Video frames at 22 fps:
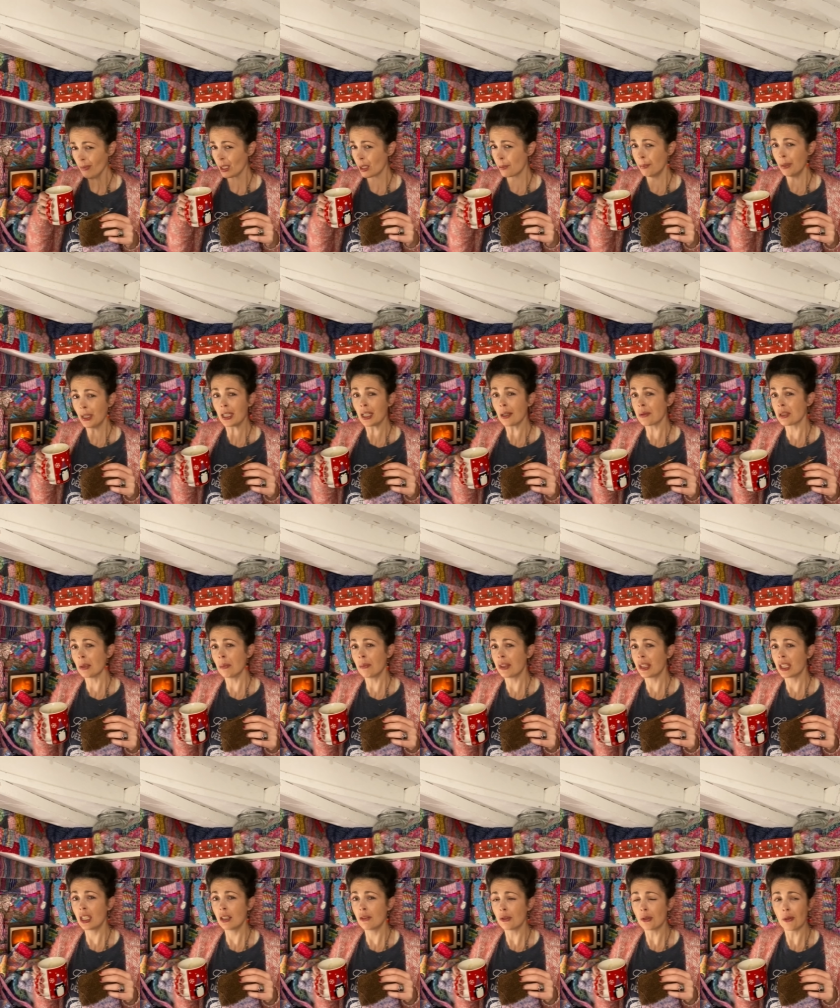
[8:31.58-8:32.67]
Pick up
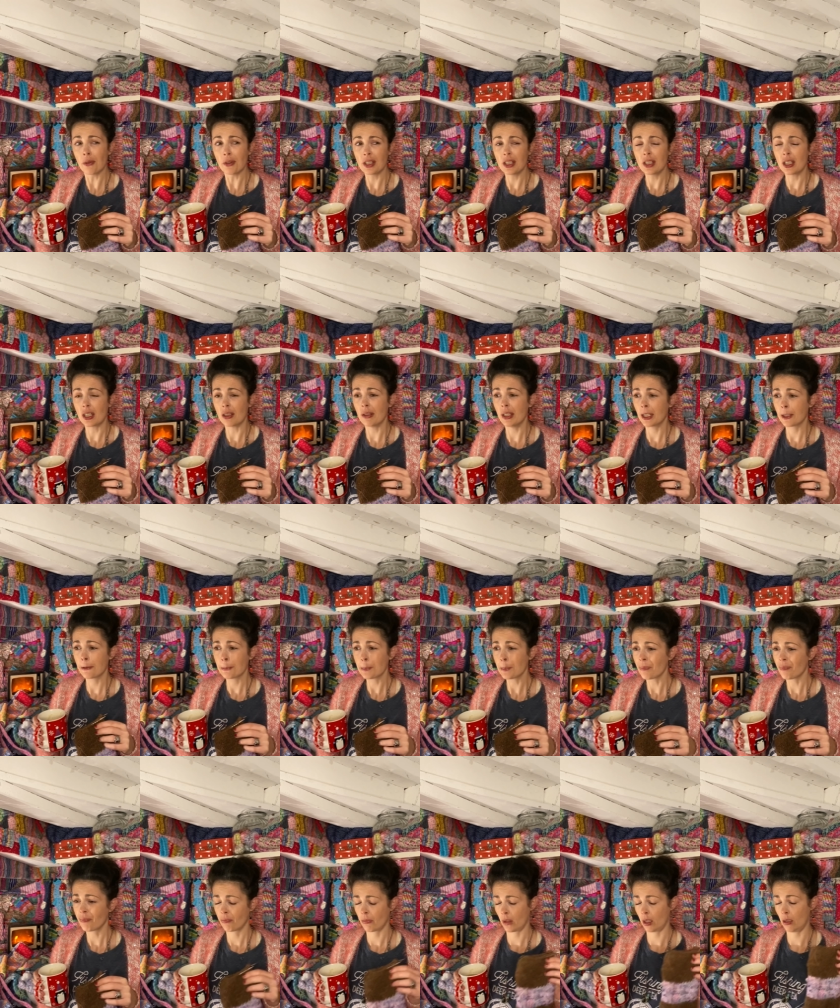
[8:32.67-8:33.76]
something you're already doing,
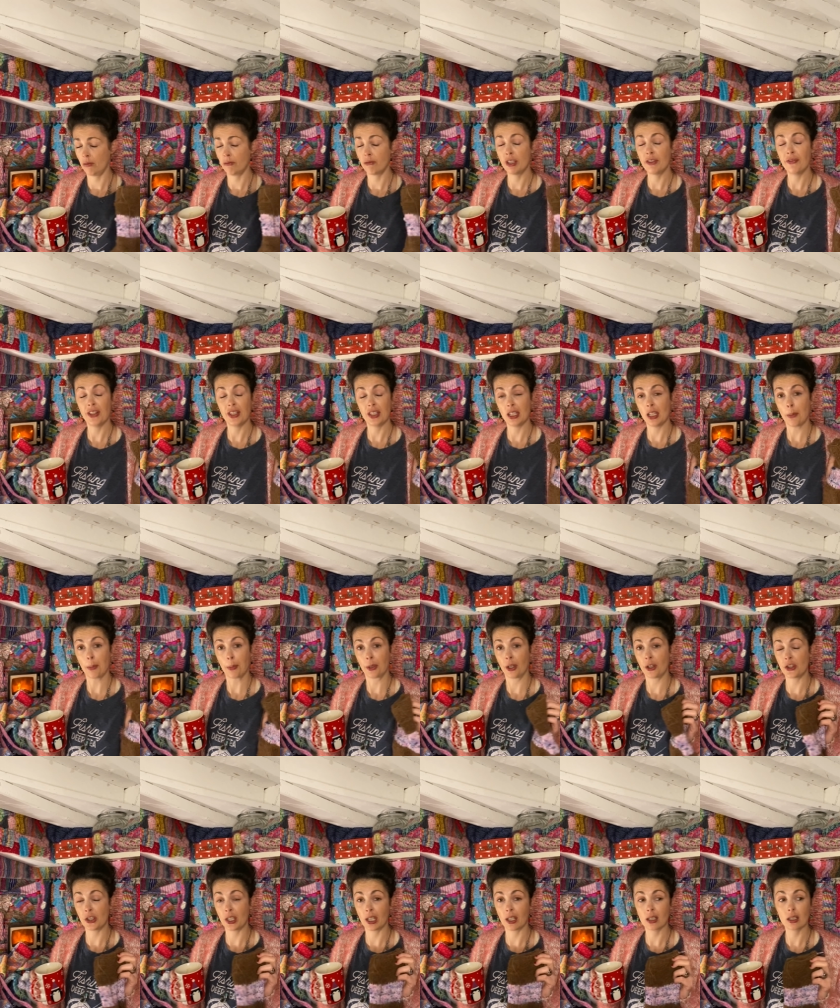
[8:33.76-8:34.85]
revisit a
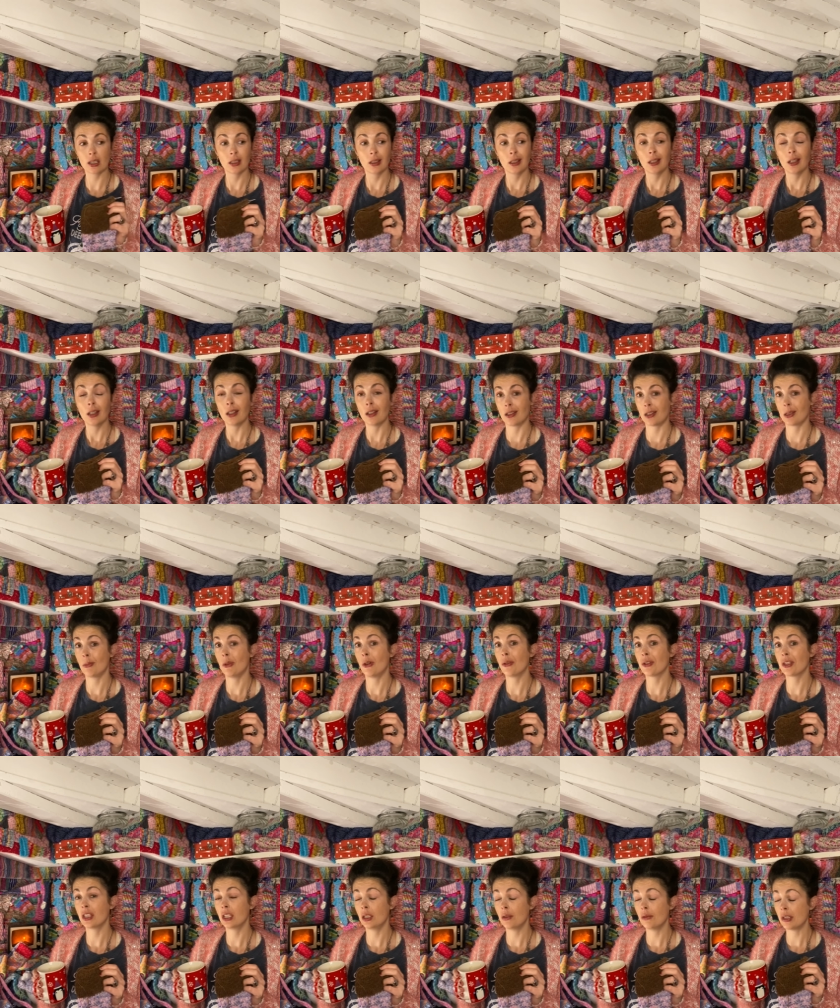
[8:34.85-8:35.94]
project, and tomorrow's
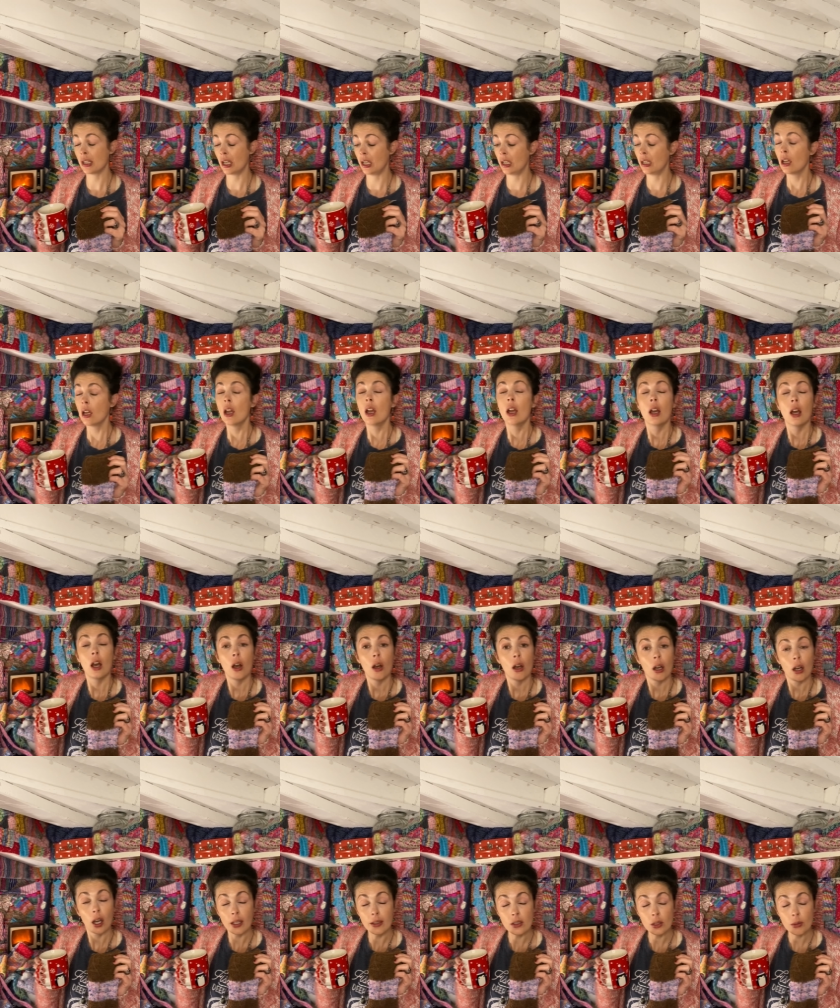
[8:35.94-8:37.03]
a new day.
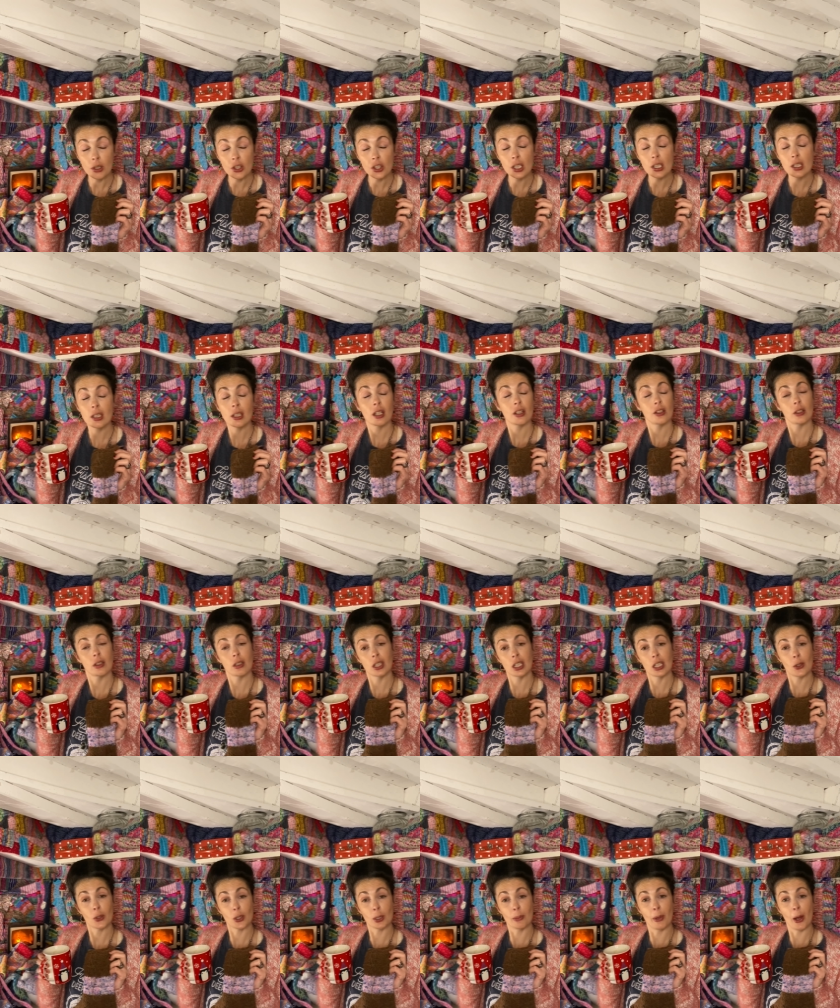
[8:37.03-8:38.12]
And squishers, I shall see
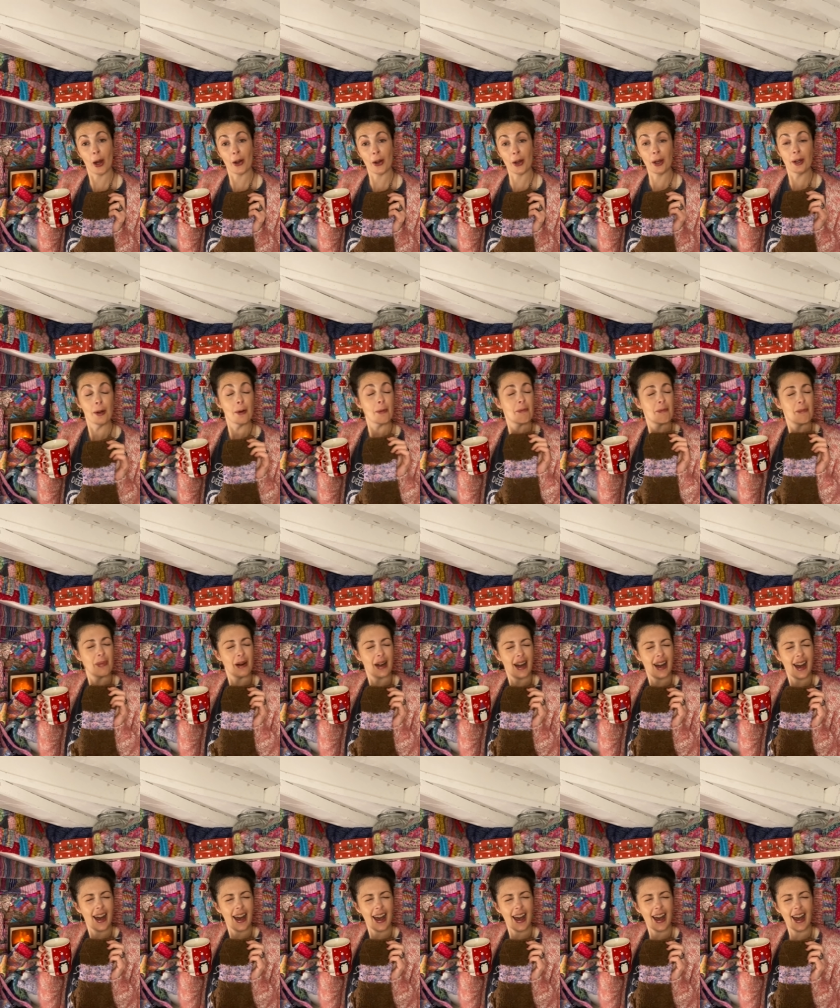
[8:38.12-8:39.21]
you tomorrow.
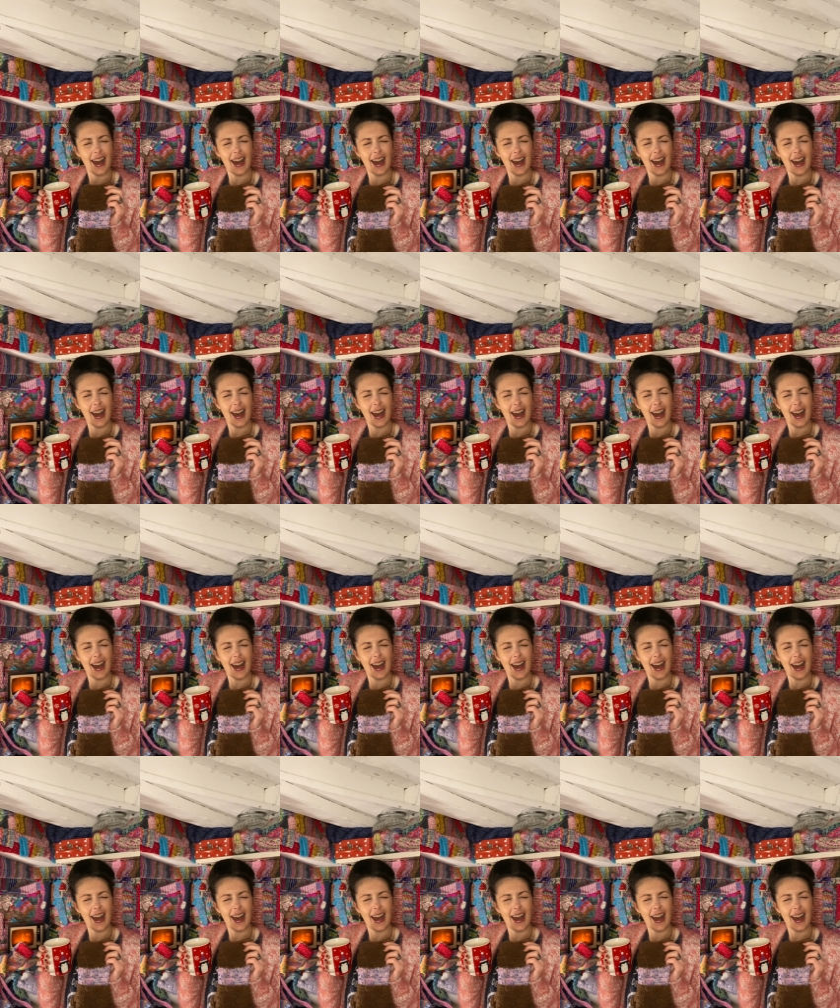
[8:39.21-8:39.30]
Bye!